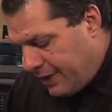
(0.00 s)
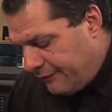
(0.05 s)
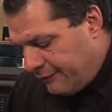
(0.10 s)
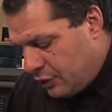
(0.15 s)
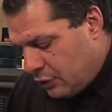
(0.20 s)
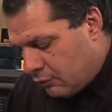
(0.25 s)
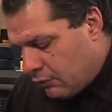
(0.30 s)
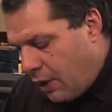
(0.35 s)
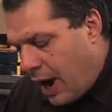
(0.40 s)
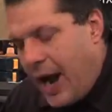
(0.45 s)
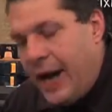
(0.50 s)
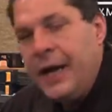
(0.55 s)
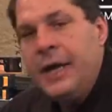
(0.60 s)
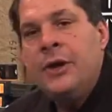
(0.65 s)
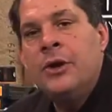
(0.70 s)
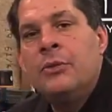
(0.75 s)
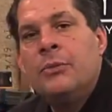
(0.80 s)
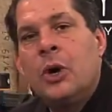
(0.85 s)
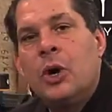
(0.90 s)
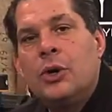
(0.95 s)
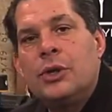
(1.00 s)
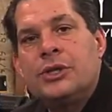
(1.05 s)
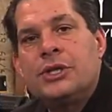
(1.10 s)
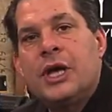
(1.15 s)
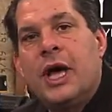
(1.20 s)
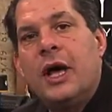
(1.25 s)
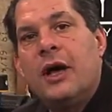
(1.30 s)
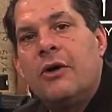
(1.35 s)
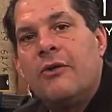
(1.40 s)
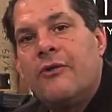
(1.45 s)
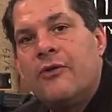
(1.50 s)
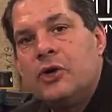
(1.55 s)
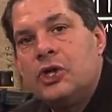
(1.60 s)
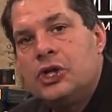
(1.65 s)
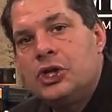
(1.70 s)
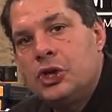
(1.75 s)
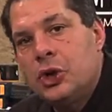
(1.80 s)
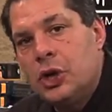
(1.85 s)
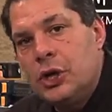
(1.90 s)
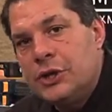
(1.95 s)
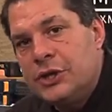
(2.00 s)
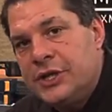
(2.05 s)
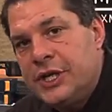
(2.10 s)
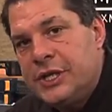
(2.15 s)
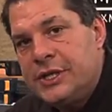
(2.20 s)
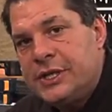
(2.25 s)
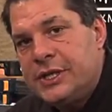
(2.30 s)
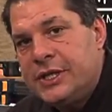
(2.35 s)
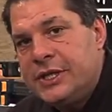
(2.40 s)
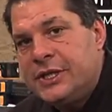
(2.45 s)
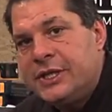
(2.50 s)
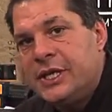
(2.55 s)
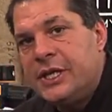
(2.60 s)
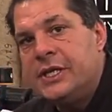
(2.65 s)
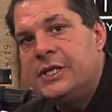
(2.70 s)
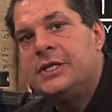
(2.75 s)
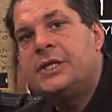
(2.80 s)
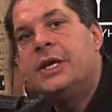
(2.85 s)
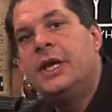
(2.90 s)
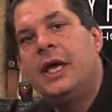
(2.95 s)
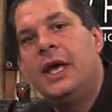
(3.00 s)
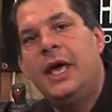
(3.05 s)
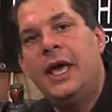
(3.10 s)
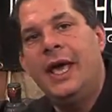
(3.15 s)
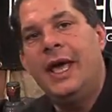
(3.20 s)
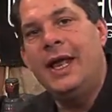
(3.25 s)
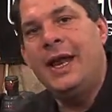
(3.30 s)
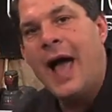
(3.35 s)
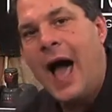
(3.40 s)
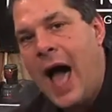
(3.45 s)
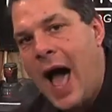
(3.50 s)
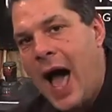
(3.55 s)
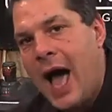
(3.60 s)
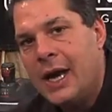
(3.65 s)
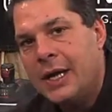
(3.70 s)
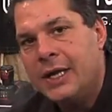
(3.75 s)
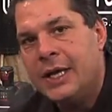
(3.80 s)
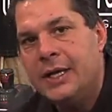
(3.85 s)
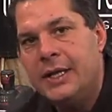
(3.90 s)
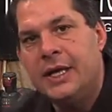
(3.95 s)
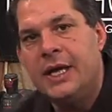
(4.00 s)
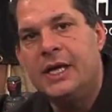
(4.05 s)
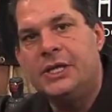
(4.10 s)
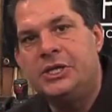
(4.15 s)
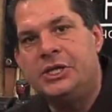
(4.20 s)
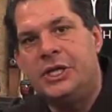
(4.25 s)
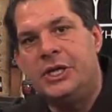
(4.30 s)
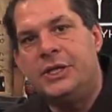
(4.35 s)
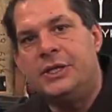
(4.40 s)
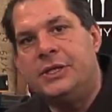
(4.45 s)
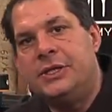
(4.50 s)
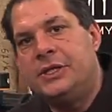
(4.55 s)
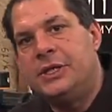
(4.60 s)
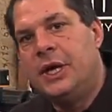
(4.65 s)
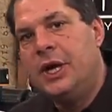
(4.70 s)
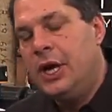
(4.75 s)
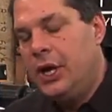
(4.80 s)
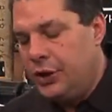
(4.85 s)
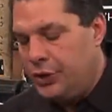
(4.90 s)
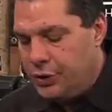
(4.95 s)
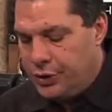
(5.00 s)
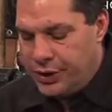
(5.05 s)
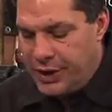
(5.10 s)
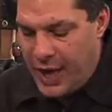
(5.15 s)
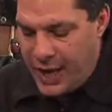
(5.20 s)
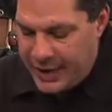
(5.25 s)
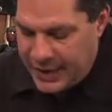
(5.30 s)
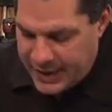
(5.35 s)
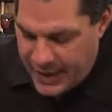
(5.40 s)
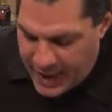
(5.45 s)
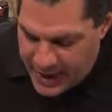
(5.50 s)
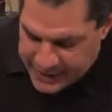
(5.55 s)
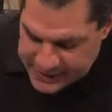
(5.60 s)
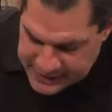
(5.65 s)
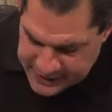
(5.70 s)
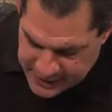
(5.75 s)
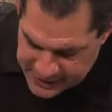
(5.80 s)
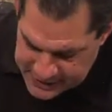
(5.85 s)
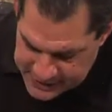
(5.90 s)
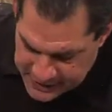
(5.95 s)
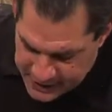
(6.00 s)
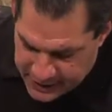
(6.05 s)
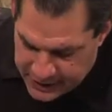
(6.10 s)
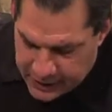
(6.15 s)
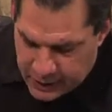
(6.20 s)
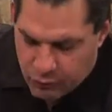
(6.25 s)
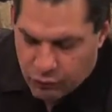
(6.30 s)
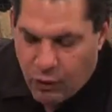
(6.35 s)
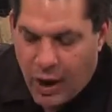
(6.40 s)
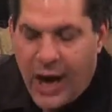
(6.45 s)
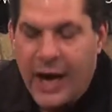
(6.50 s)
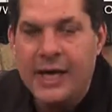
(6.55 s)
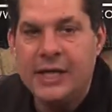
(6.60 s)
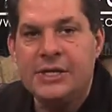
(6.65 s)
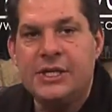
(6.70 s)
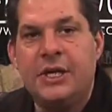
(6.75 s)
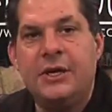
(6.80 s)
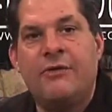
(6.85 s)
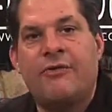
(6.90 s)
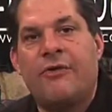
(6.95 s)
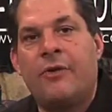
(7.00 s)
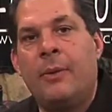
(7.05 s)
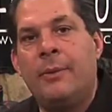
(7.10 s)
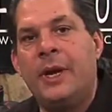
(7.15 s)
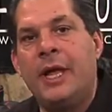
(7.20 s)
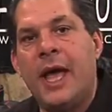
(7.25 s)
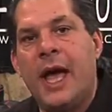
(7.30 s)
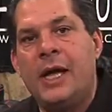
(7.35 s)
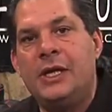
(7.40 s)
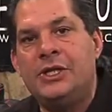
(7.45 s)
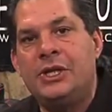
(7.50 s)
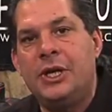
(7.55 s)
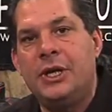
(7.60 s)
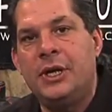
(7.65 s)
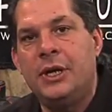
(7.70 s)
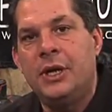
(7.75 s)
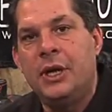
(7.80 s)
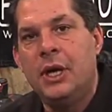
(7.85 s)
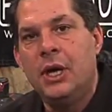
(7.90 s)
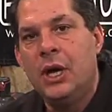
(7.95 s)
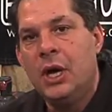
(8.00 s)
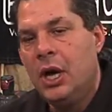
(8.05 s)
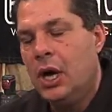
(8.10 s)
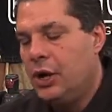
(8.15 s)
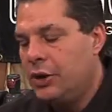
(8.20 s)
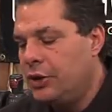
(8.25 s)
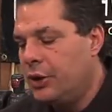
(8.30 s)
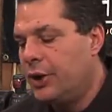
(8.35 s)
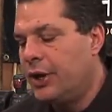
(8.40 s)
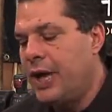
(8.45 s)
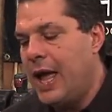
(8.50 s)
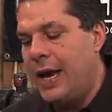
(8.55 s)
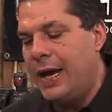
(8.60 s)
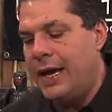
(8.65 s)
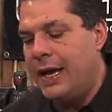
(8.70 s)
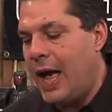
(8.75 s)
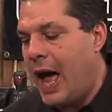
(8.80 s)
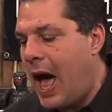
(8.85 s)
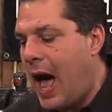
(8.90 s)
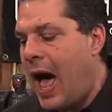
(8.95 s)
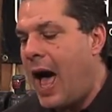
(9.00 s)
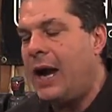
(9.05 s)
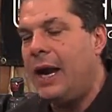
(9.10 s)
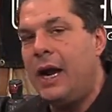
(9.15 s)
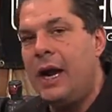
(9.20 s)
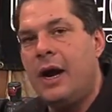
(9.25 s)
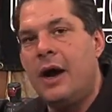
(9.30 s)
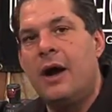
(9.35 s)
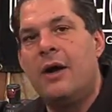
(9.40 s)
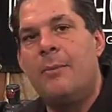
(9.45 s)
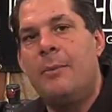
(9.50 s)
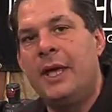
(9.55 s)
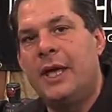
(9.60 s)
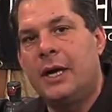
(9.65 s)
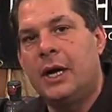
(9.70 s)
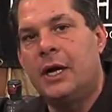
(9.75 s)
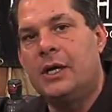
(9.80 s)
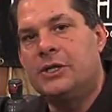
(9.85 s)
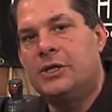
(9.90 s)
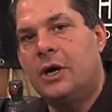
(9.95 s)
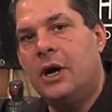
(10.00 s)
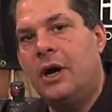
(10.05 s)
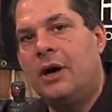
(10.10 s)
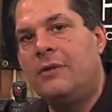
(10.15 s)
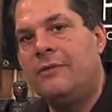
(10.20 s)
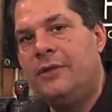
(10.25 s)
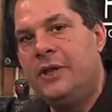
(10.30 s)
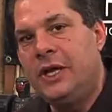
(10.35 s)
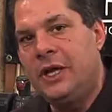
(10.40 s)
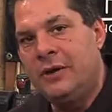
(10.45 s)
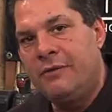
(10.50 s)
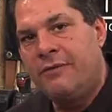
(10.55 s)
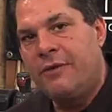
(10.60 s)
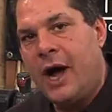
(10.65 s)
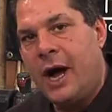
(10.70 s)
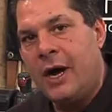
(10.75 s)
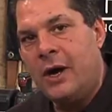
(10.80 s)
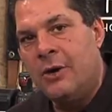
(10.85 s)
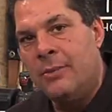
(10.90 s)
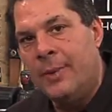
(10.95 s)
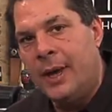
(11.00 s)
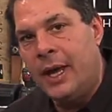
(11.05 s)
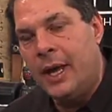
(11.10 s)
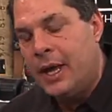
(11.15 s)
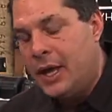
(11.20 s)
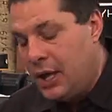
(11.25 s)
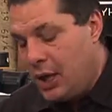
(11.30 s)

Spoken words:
if you're riding your motorcycle for short distances in hot conditions, you're getting excess heat rising from the engine, you're getting hot air because of the environment,